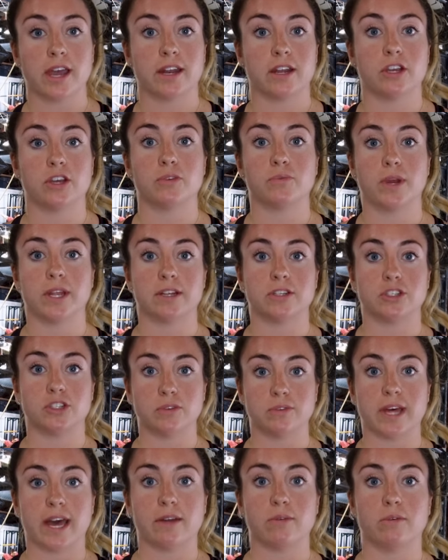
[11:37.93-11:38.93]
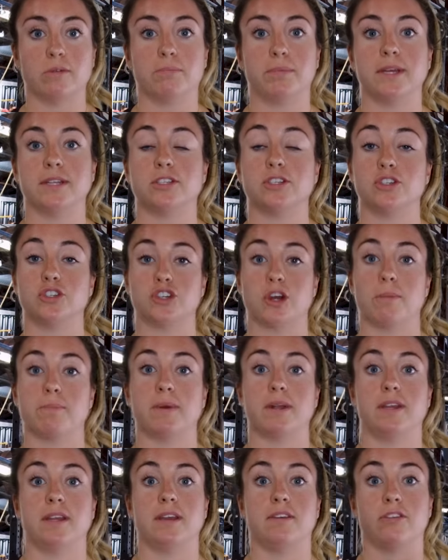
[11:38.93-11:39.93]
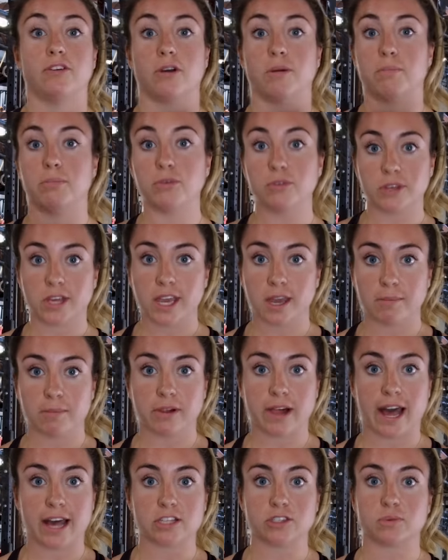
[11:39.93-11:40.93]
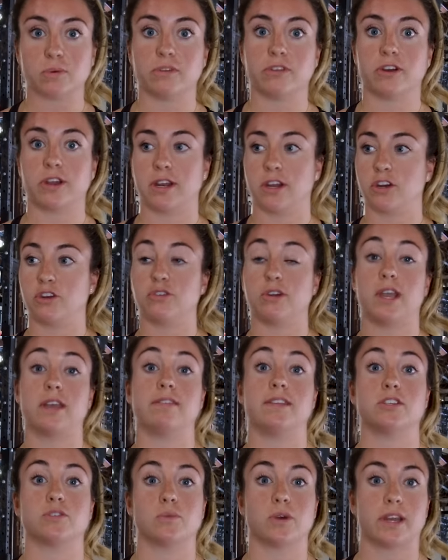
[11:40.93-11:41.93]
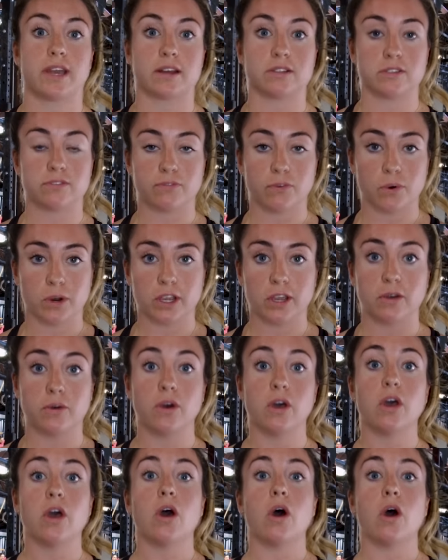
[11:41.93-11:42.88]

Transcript: And a good way to do that would be to jump in either a boot camp class where they're going to create these workouts for you